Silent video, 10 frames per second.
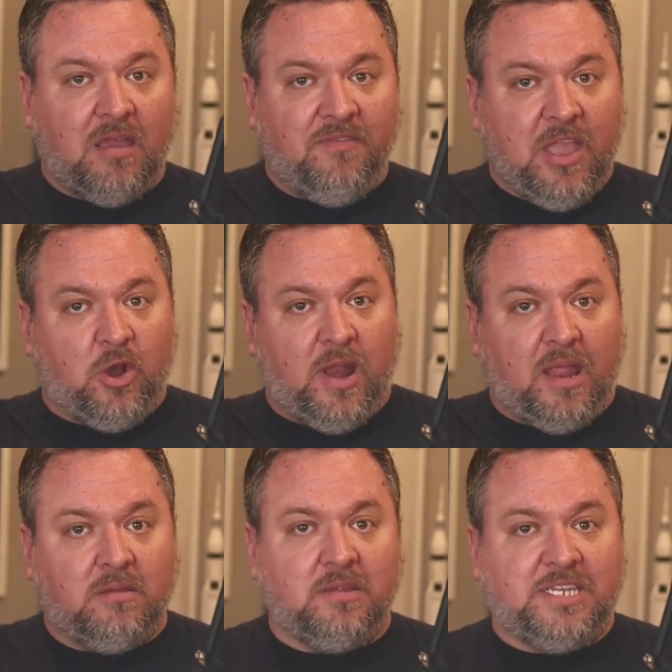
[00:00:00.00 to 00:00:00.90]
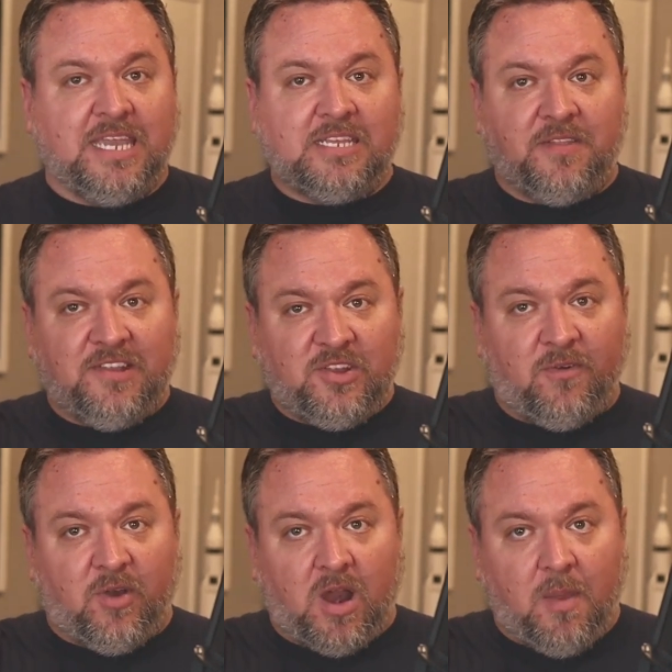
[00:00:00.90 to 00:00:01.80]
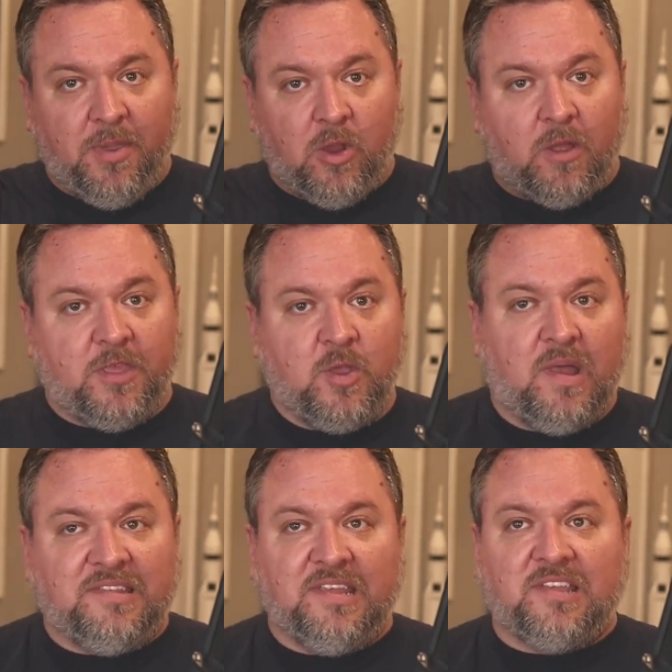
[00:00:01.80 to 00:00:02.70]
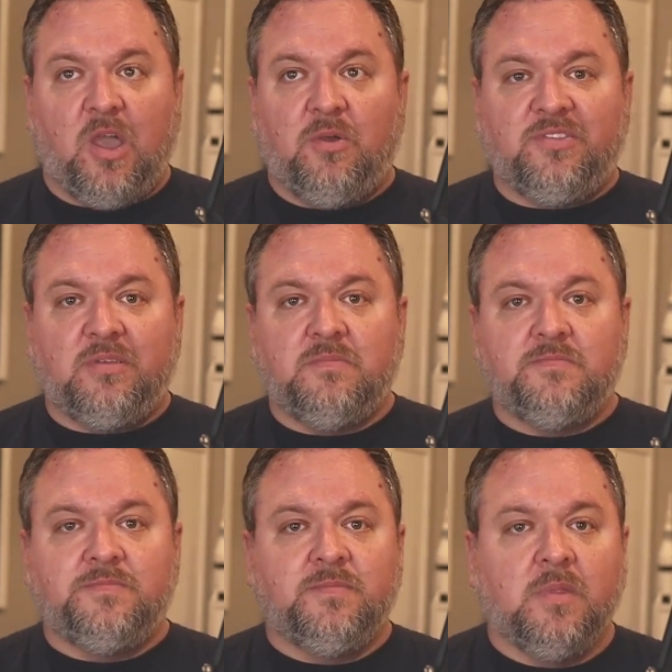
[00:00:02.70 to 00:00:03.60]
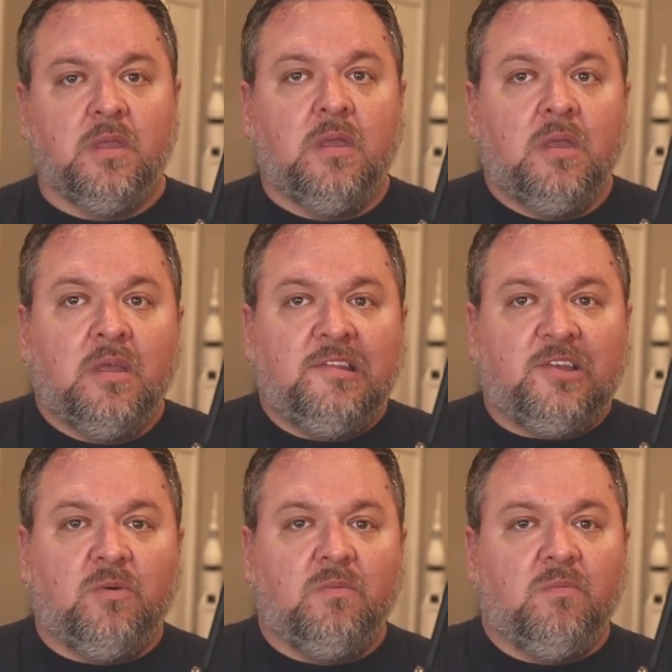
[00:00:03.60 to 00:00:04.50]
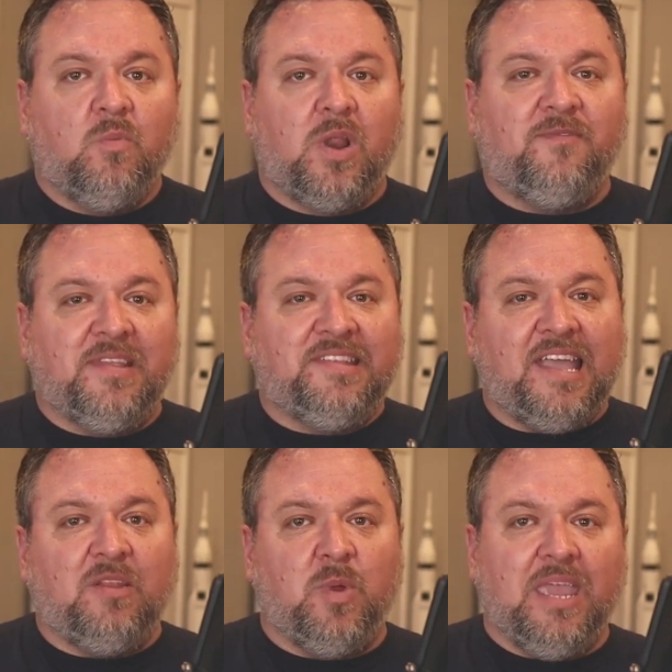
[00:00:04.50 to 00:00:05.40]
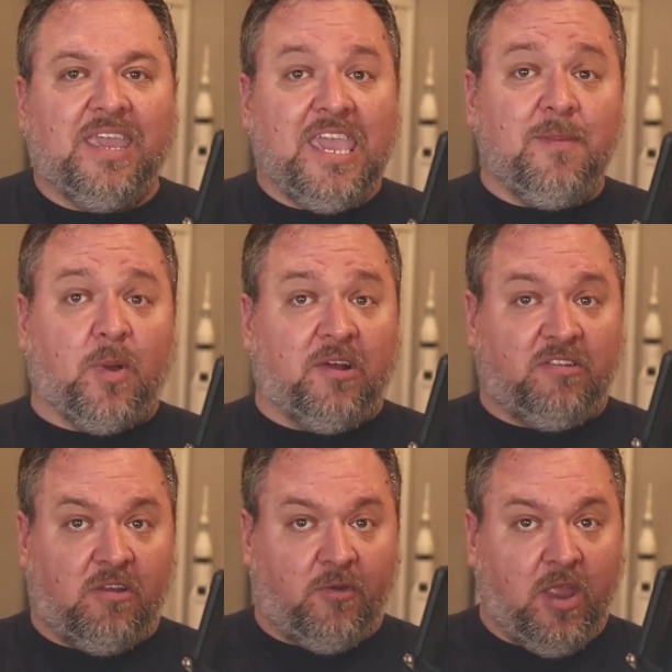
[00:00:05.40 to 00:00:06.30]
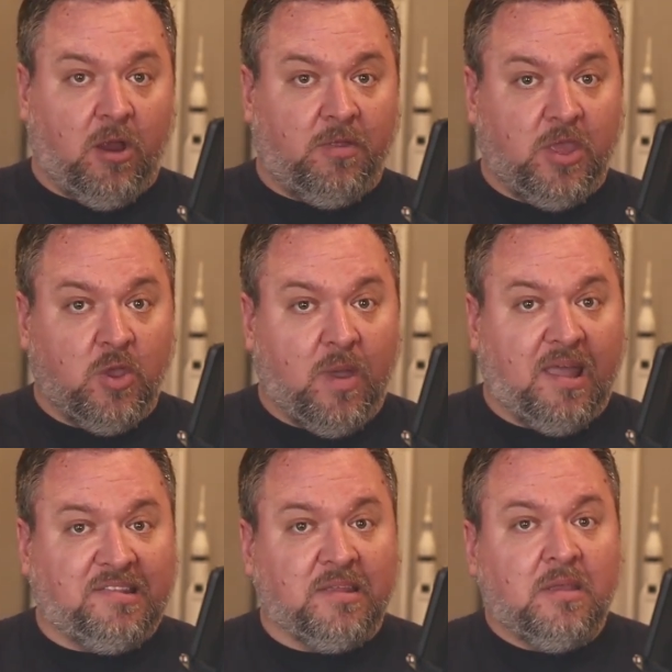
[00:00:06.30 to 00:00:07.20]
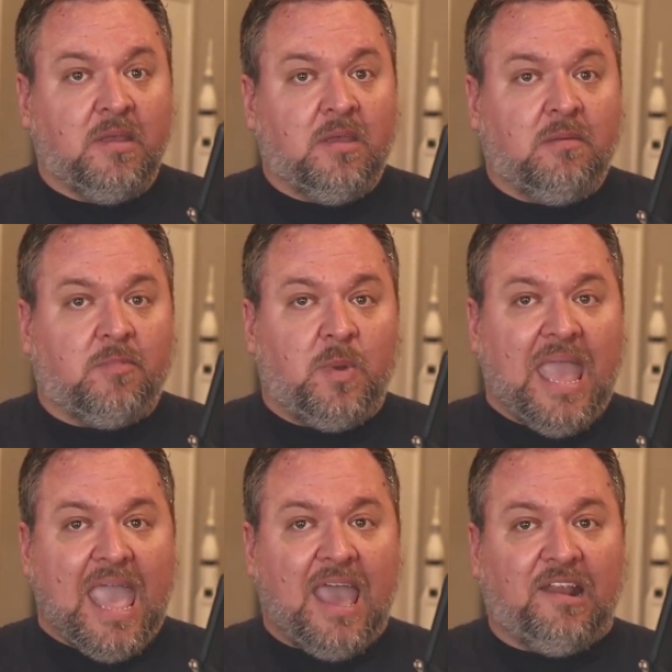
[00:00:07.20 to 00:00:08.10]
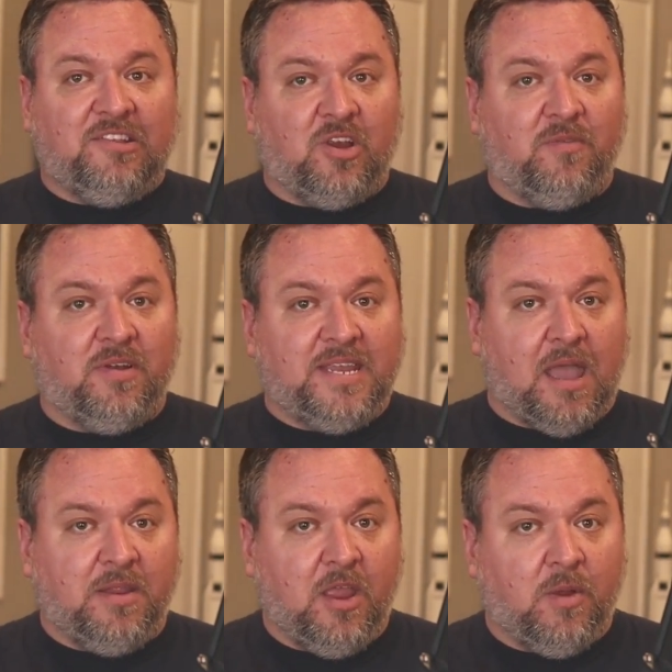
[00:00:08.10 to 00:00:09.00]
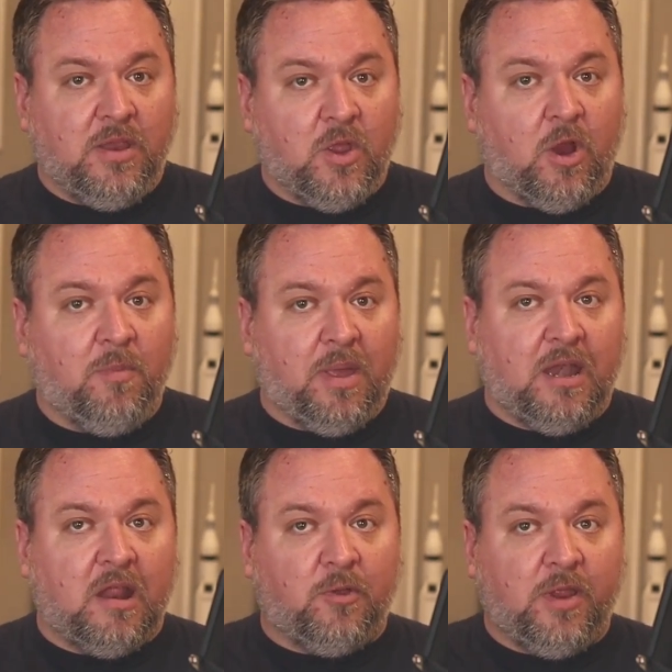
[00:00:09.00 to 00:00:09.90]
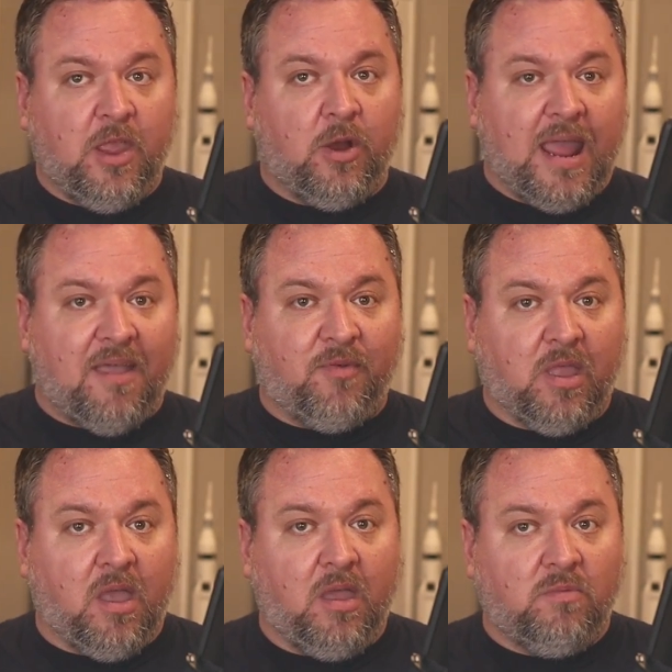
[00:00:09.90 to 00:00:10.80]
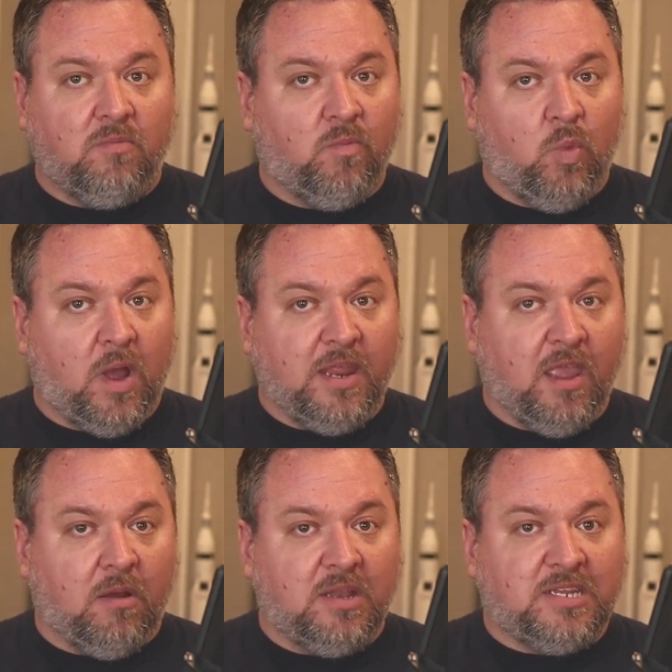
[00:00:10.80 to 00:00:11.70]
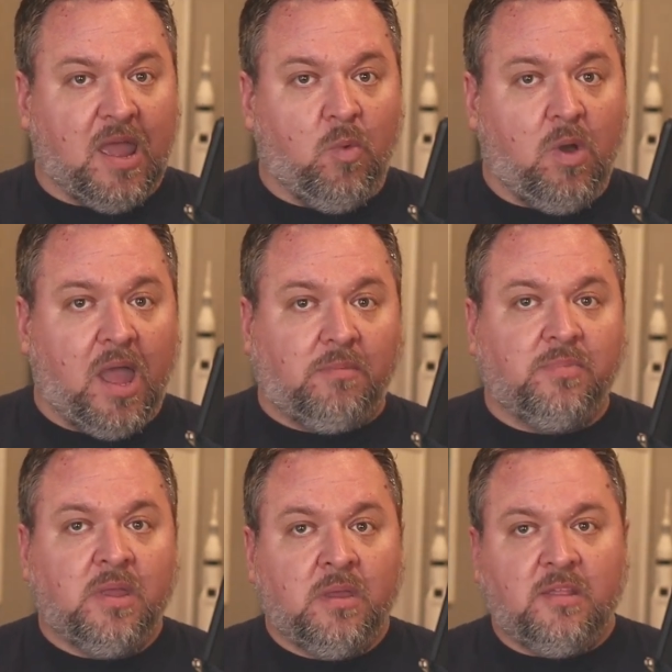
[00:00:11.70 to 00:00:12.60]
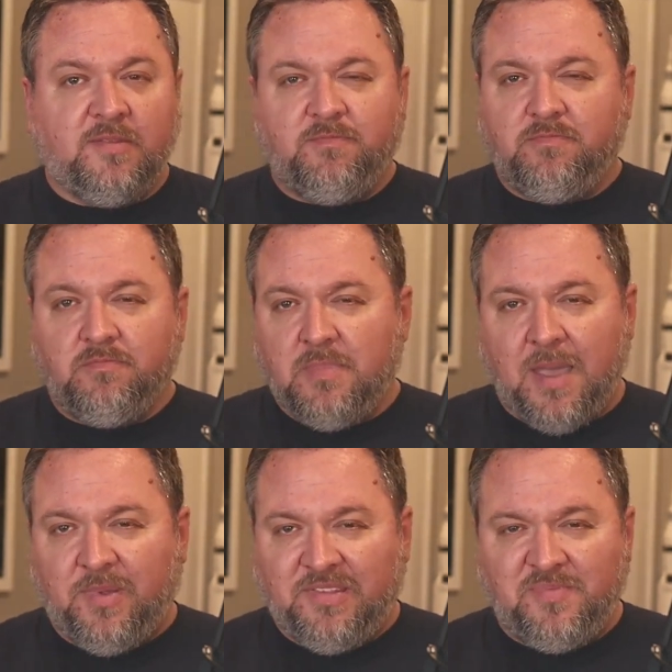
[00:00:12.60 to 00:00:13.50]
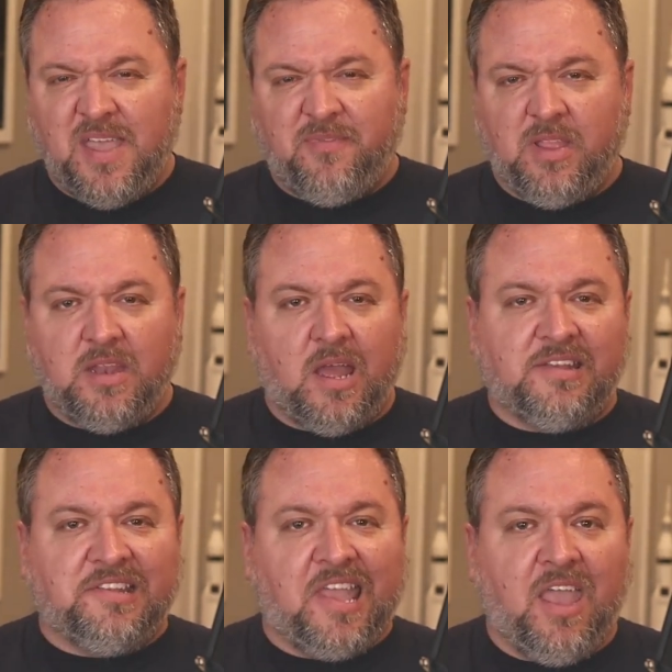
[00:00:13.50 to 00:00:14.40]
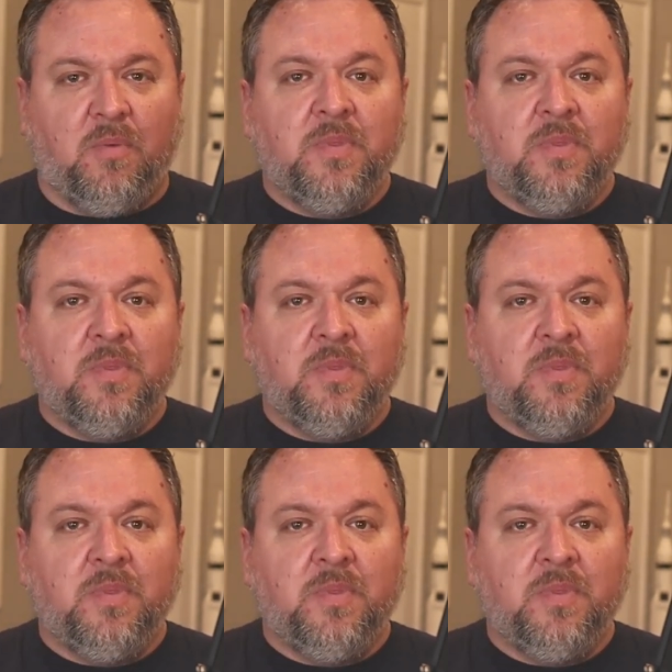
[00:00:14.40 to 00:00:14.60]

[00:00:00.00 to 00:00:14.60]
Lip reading: of internet to get to the server up here on the US East Coast. So what if instead we keep our server here in the US, but we add a server down here in Europe and another here in Africa and one here in Taiwan? This map is definitely not to scale.